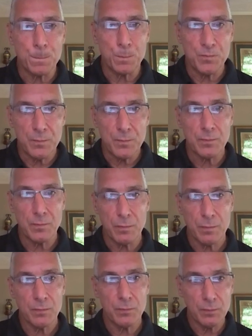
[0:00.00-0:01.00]

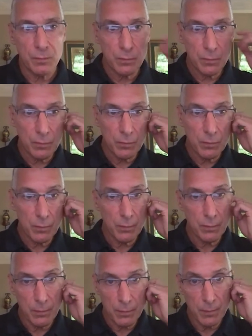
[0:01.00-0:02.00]

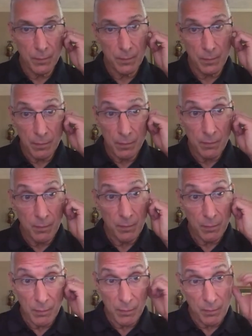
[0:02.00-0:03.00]

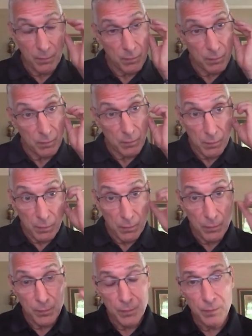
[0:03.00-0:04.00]

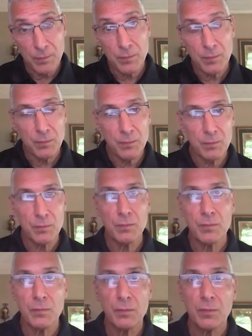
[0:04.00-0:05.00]

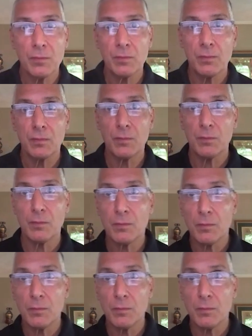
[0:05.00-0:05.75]
[no speech]